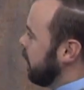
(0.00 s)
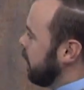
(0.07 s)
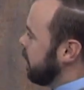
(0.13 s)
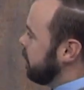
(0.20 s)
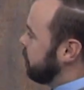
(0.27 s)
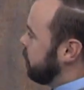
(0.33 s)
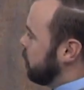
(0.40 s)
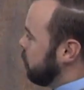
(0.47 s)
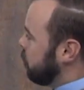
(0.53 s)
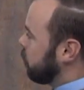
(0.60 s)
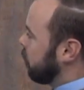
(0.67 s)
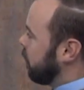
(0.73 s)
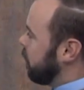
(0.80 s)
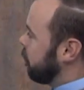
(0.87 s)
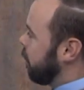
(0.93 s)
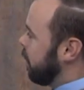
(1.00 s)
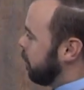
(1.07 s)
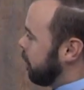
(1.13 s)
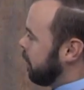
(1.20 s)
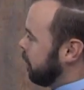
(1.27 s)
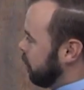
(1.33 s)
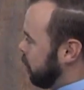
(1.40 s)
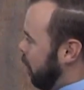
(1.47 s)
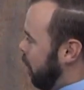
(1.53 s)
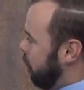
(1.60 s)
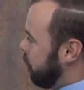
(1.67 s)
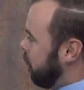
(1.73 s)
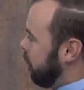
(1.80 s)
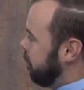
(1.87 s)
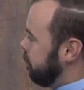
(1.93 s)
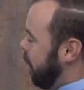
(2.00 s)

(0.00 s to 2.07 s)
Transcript: is usually right around the Gulf of